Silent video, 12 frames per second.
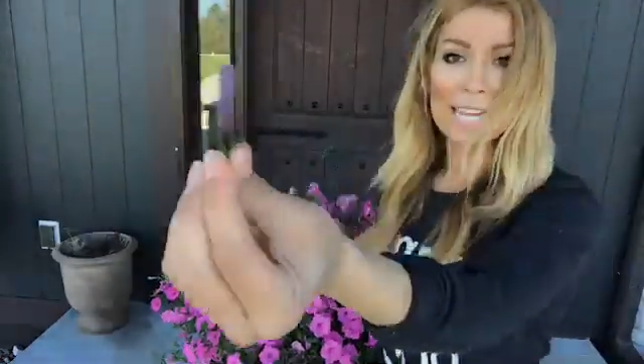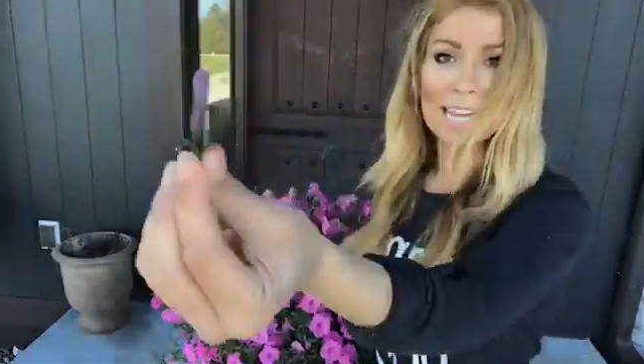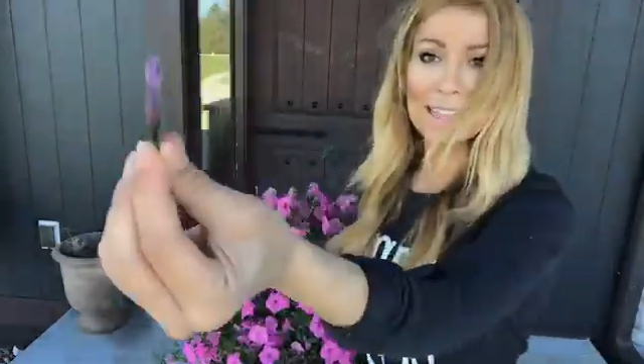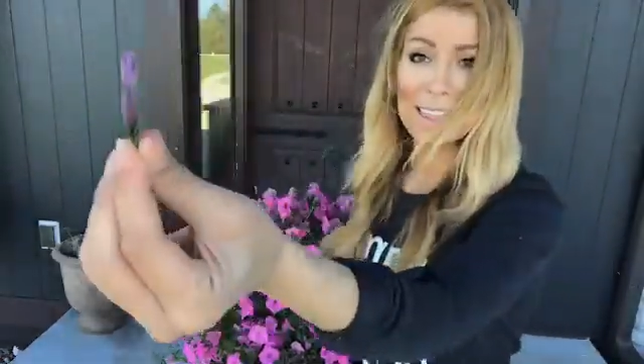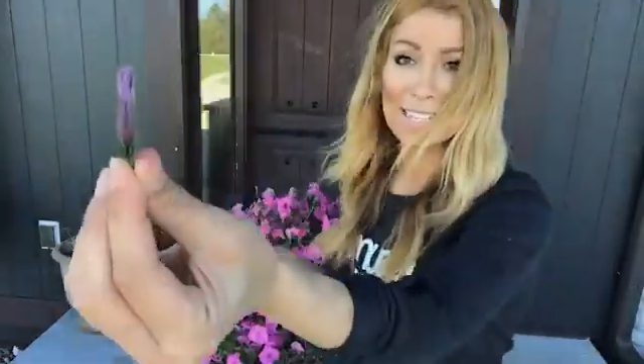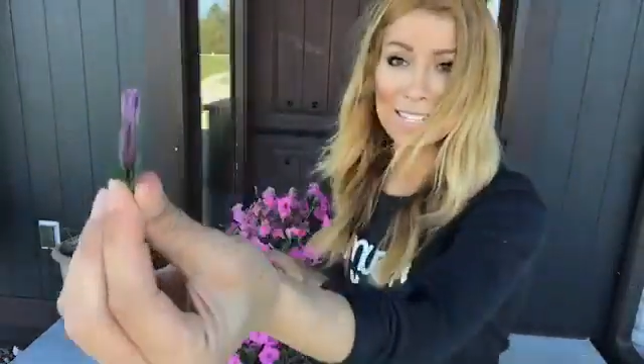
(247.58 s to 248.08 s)

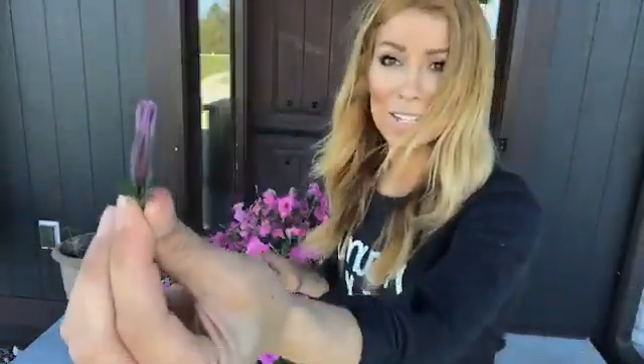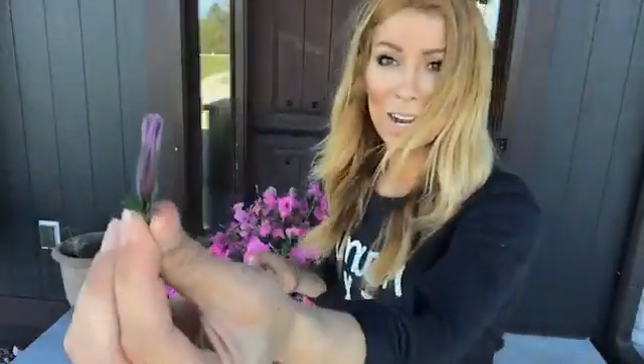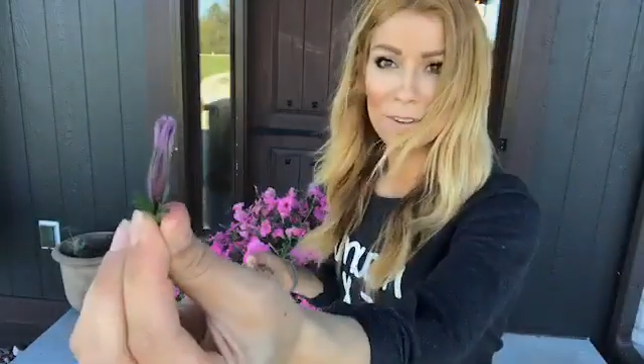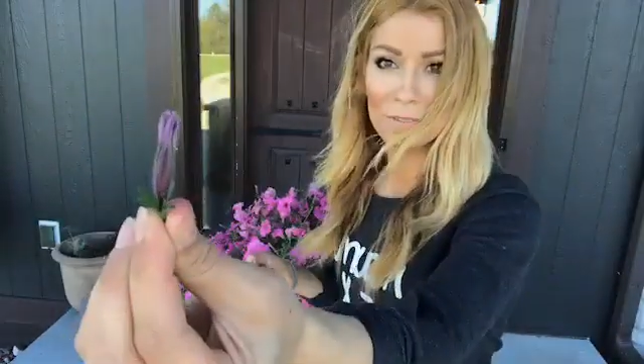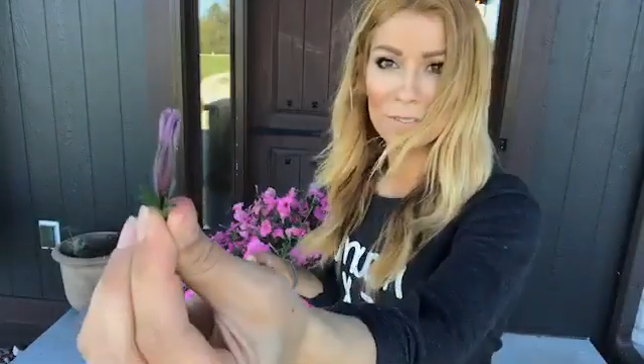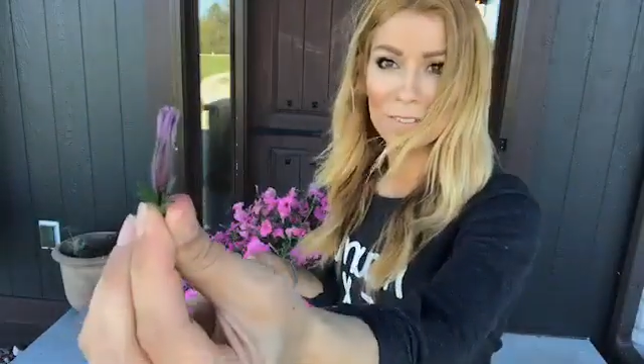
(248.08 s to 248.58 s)
take this
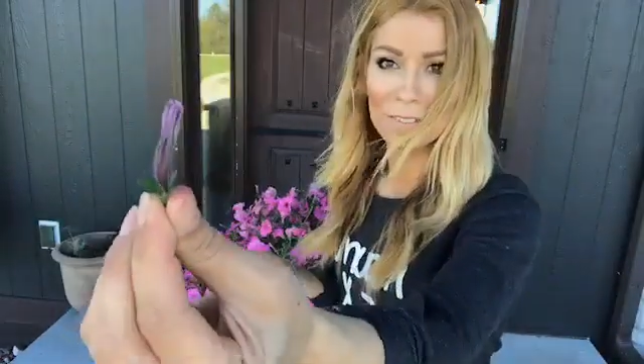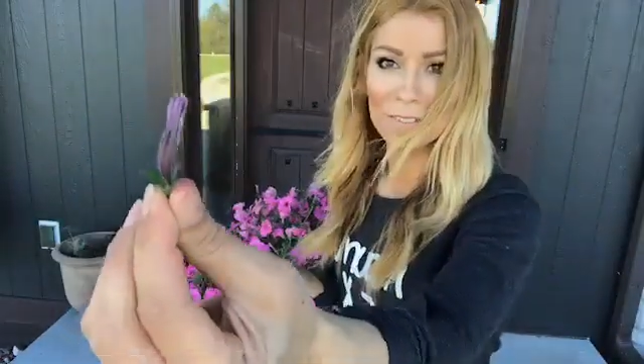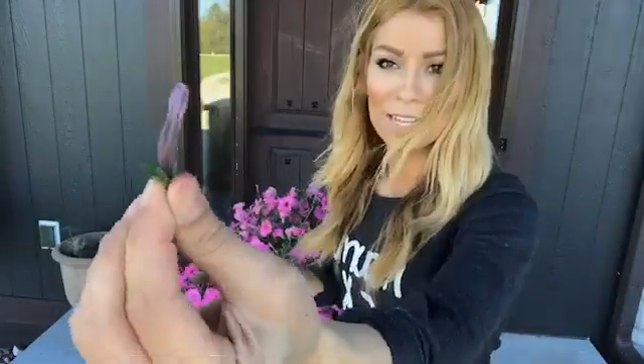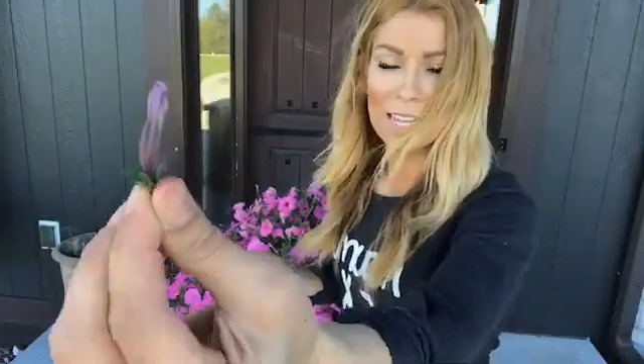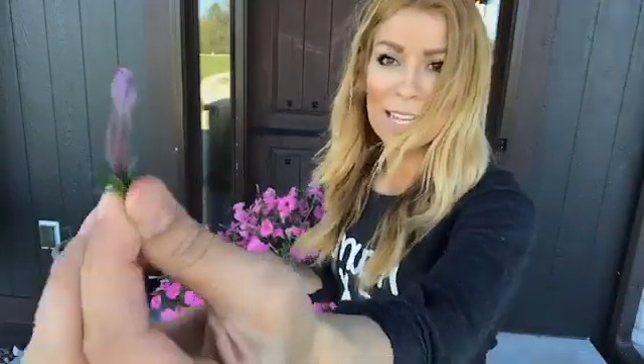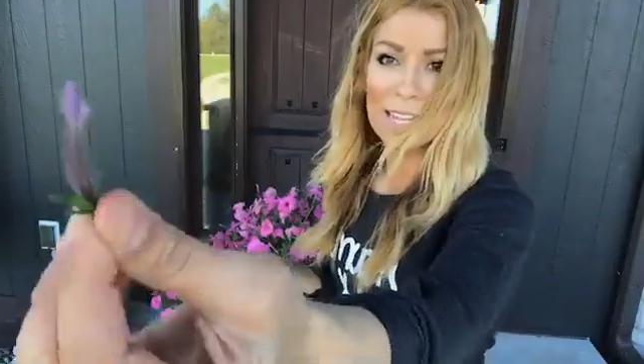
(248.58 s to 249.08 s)
off.
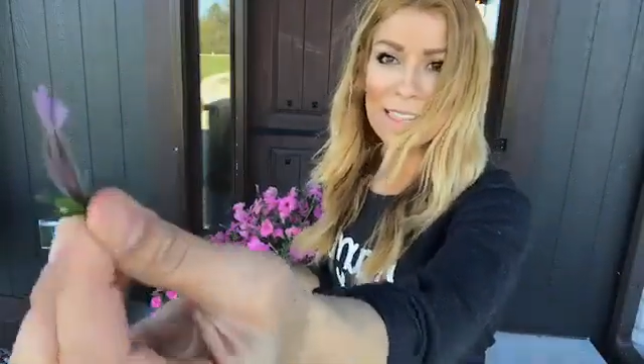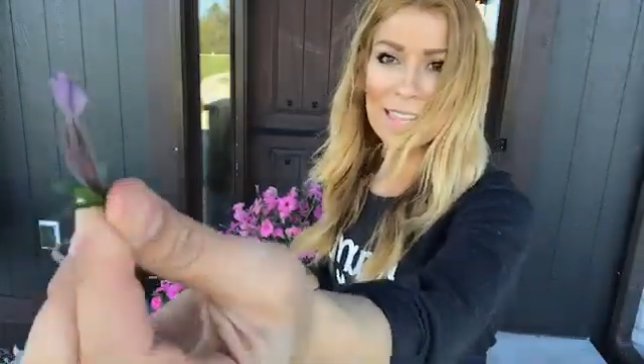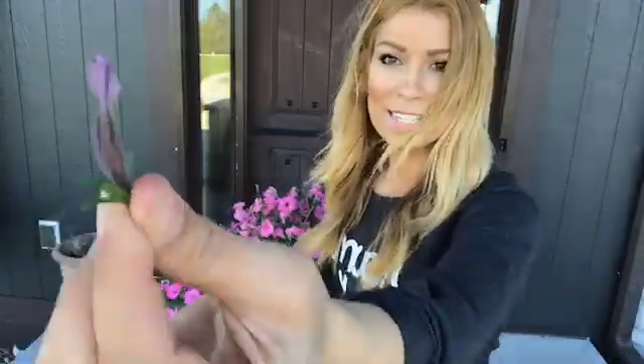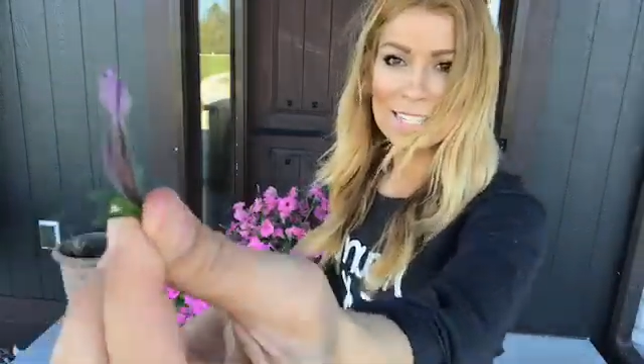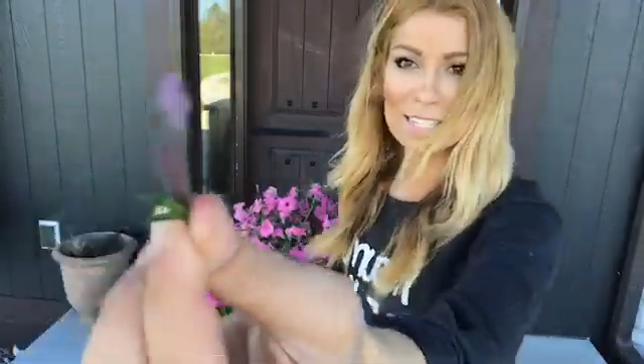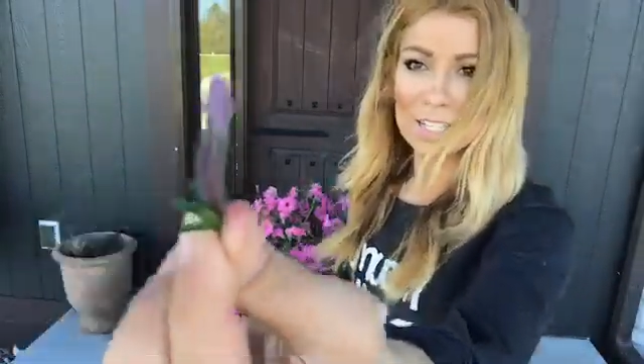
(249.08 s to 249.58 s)

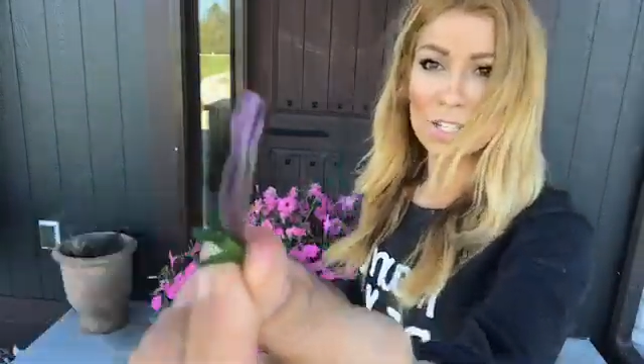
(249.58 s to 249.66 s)
This is